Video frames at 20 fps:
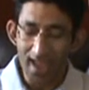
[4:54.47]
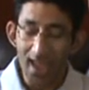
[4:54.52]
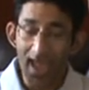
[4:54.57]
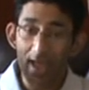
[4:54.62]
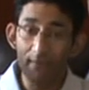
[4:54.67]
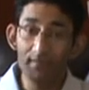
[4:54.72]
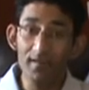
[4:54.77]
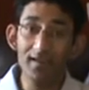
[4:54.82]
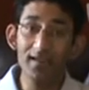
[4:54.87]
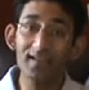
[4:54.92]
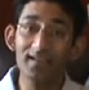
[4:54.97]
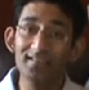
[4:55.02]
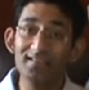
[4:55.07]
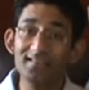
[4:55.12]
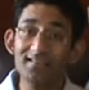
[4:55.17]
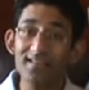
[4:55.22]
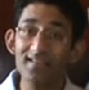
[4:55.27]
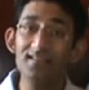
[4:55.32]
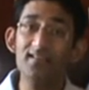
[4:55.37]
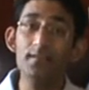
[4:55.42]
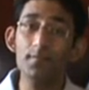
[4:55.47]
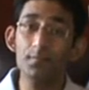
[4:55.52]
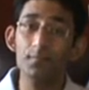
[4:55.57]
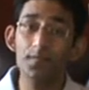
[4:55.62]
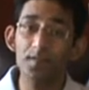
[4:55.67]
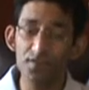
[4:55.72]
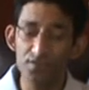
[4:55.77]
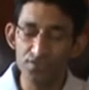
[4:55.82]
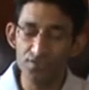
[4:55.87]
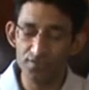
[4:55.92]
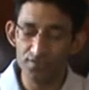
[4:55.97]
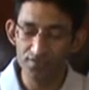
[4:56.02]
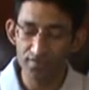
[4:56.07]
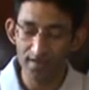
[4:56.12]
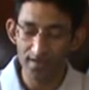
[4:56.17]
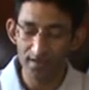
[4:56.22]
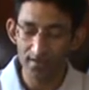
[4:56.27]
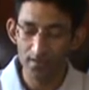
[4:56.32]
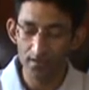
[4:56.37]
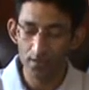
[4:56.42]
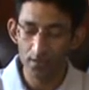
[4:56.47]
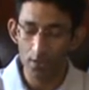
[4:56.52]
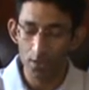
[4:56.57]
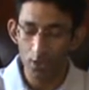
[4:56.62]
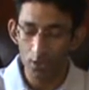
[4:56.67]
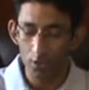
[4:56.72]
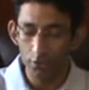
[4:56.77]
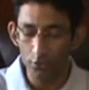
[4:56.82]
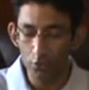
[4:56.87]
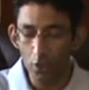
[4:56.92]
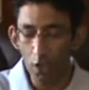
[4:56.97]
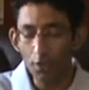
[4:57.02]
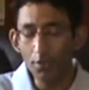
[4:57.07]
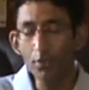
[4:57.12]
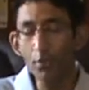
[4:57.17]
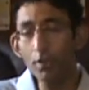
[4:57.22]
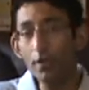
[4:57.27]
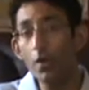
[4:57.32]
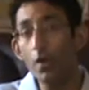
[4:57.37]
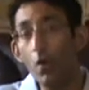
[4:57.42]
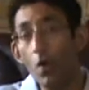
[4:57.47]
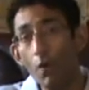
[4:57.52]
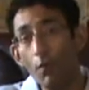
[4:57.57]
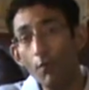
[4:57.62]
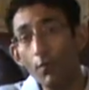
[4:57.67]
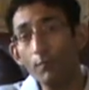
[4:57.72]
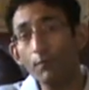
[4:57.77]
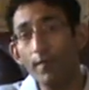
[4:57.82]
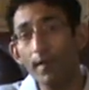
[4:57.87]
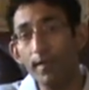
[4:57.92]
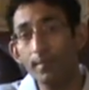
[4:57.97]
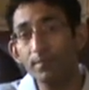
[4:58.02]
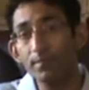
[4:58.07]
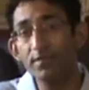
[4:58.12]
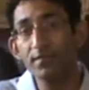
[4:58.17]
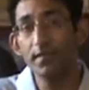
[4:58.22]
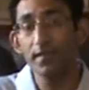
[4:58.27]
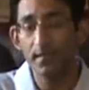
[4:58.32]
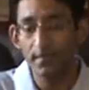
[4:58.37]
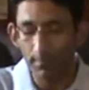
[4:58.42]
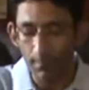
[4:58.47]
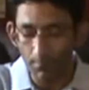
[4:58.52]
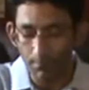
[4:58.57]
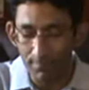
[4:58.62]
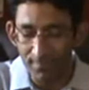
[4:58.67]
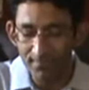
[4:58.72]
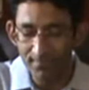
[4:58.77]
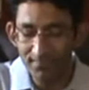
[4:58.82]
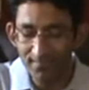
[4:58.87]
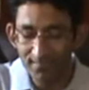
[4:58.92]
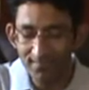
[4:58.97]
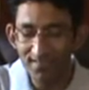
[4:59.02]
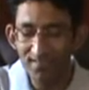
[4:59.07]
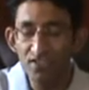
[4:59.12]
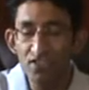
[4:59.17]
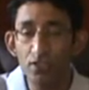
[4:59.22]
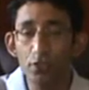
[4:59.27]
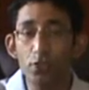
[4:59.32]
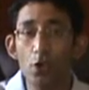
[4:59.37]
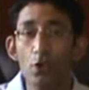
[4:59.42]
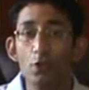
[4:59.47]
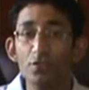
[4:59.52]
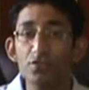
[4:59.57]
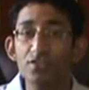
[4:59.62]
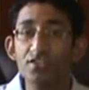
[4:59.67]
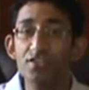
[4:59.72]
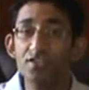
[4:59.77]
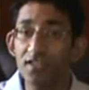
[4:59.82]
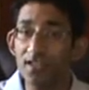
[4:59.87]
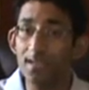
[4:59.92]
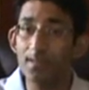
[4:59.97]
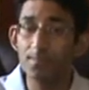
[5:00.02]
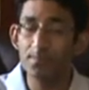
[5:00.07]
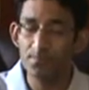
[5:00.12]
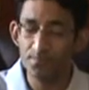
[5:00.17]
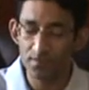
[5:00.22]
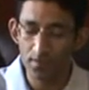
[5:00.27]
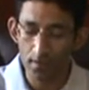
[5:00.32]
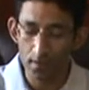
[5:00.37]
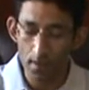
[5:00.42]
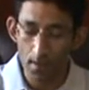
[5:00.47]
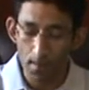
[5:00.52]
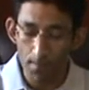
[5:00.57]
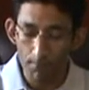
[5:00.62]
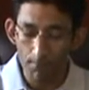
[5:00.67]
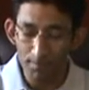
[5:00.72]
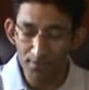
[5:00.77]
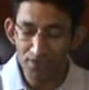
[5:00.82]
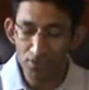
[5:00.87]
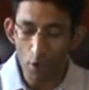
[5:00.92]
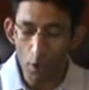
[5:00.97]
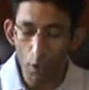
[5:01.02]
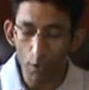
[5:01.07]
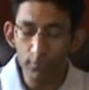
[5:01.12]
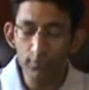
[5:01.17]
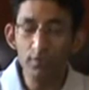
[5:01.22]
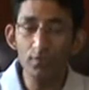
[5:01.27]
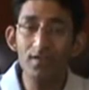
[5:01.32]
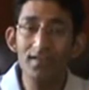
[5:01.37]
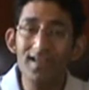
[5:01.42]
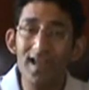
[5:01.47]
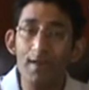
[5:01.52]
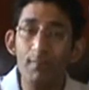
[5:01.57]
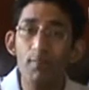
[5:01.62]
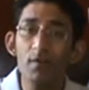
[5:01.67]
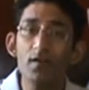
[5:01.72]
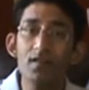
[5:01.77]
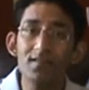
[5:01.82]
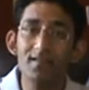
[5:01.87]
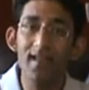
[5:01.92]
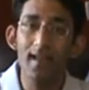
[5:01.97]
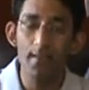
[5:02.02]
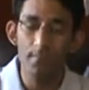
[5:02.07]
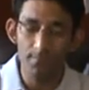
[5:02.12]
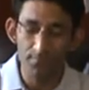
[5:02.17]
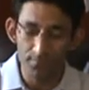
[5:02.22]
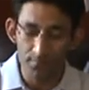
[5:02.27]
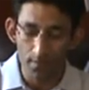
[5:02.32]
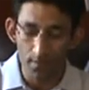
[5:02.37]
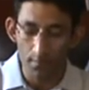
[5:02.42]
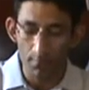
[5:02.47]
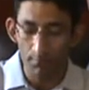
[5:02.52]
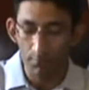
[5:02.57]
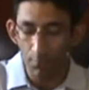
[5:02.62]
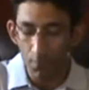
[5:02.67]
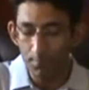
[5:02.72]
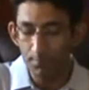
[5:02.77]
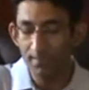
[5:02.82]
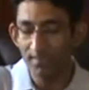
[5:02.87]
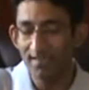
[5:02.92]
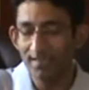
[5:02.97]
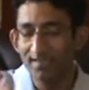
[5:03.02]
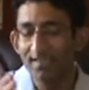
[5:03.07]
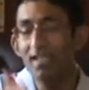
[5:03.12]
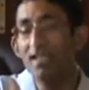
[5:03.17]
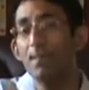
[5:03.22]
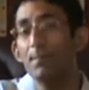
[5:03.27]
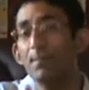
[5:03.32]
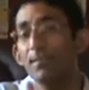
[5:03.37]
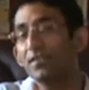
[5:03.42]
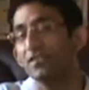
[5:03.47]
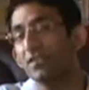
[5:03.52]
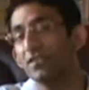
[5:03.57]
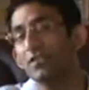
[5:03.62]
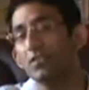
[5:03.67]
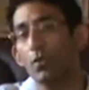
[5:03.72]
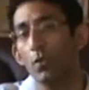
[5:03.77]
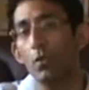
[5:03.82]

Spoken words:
Having an extensive feature set not only overwhelms the business and technology teams, but also divert them from their key business